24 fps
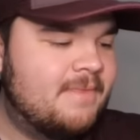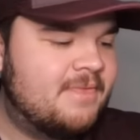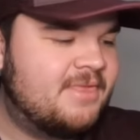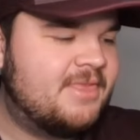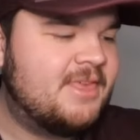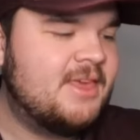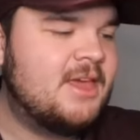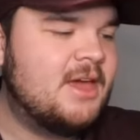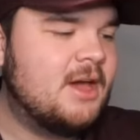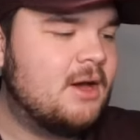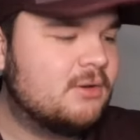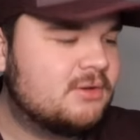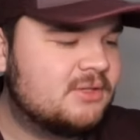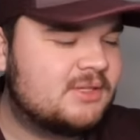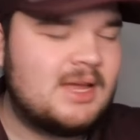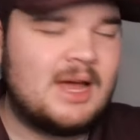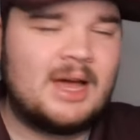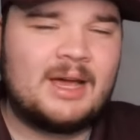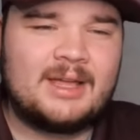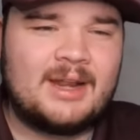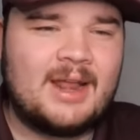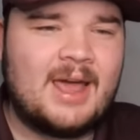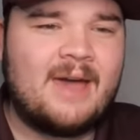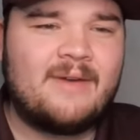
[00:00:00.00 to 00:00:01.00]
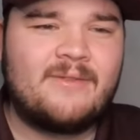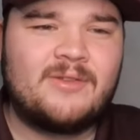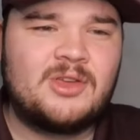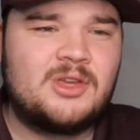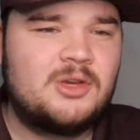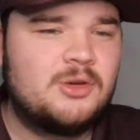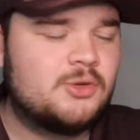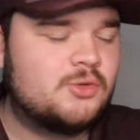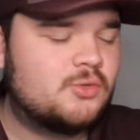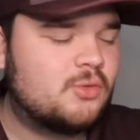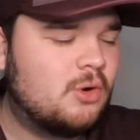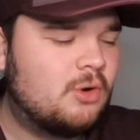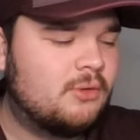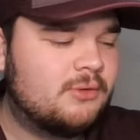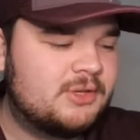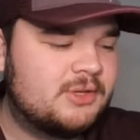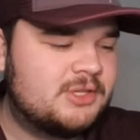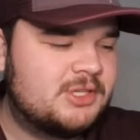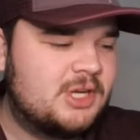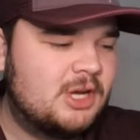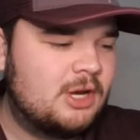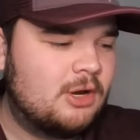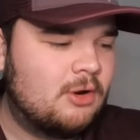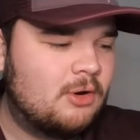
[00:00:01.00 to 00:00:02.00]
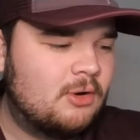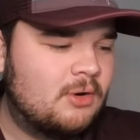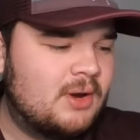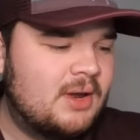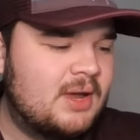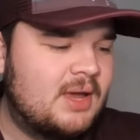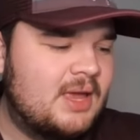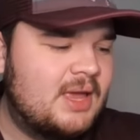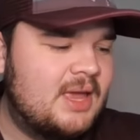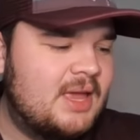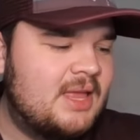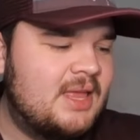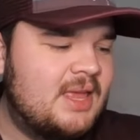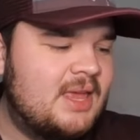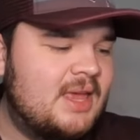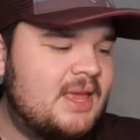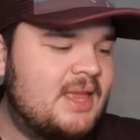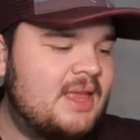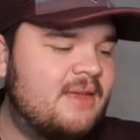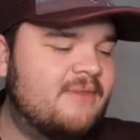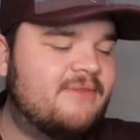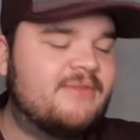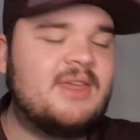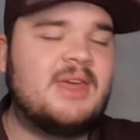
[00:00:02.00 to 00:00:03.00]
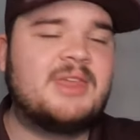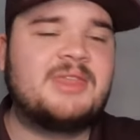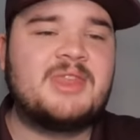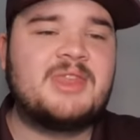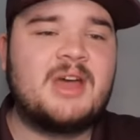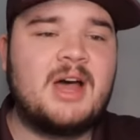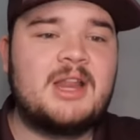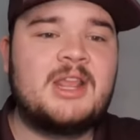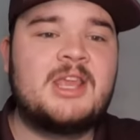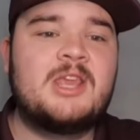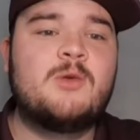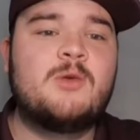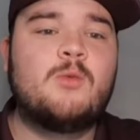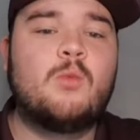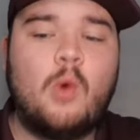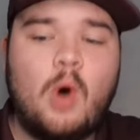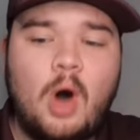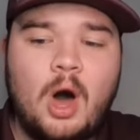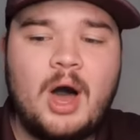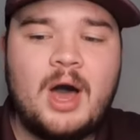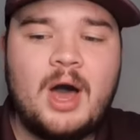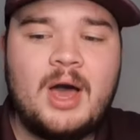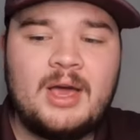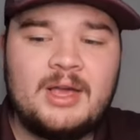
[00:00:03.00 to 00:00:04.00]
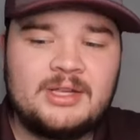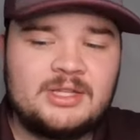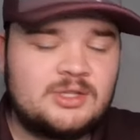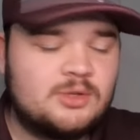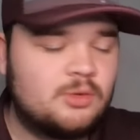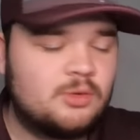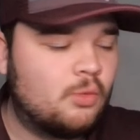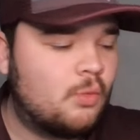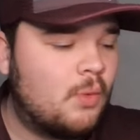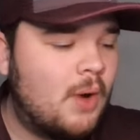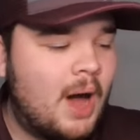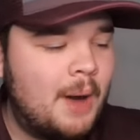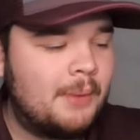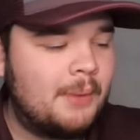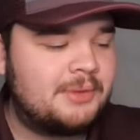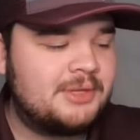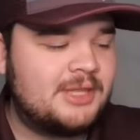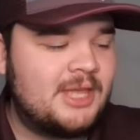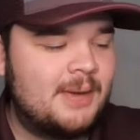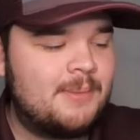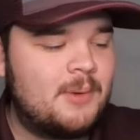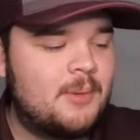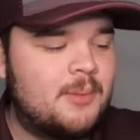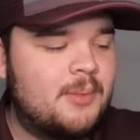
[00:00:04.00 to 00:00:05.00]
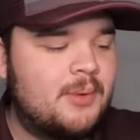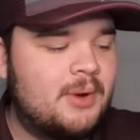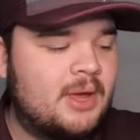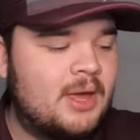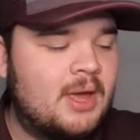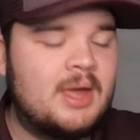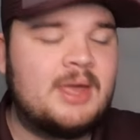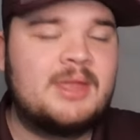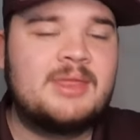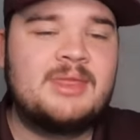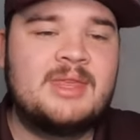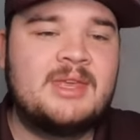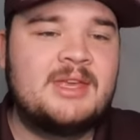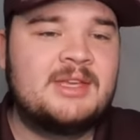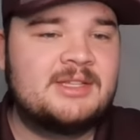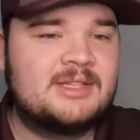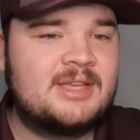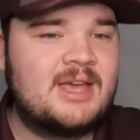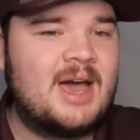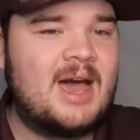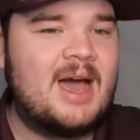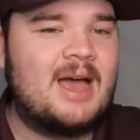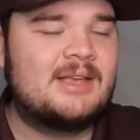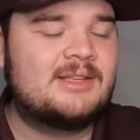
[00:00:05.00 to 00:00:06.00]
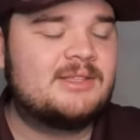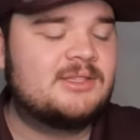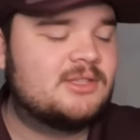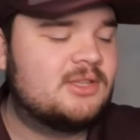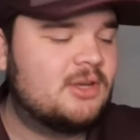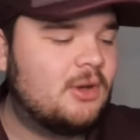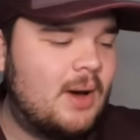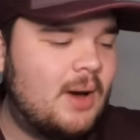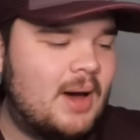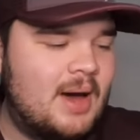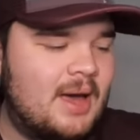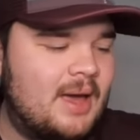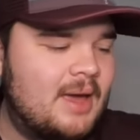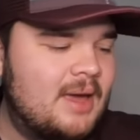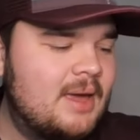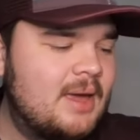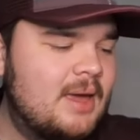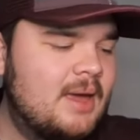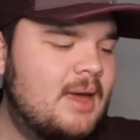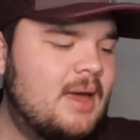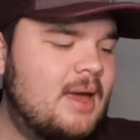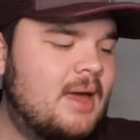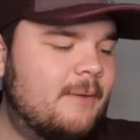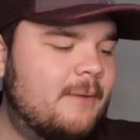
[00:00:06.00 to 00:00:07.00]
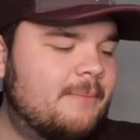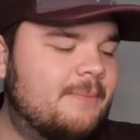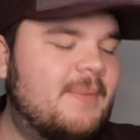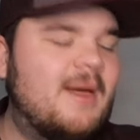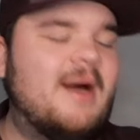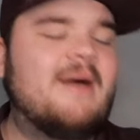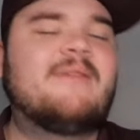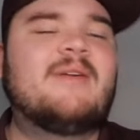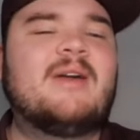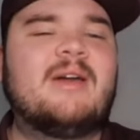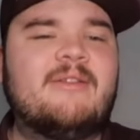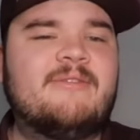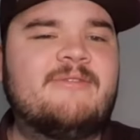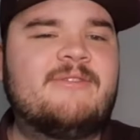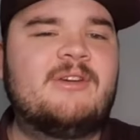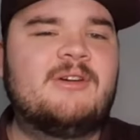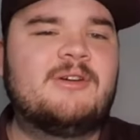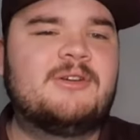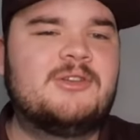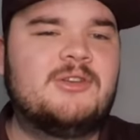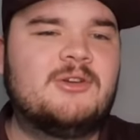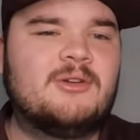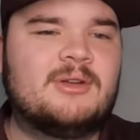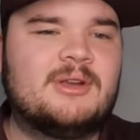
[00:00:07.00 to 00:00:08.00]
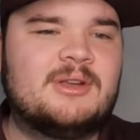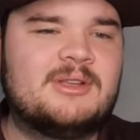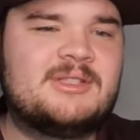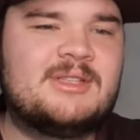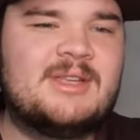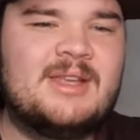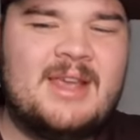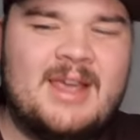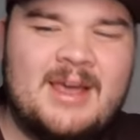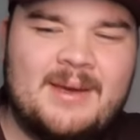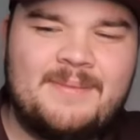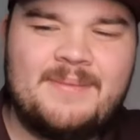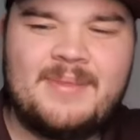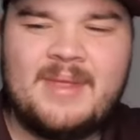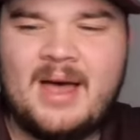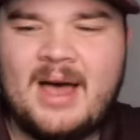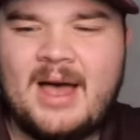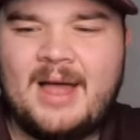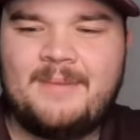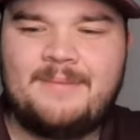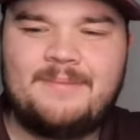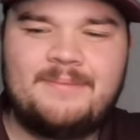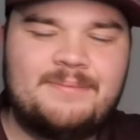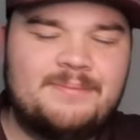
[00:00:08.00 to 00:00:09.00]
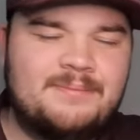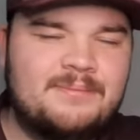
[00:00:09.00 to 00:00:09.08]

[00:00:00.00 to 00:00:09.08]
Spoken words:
Theo's not going to have a huge role this year. And if they thought he was, why would they be bringing in these guys? So I've got a feeling you're going to see him not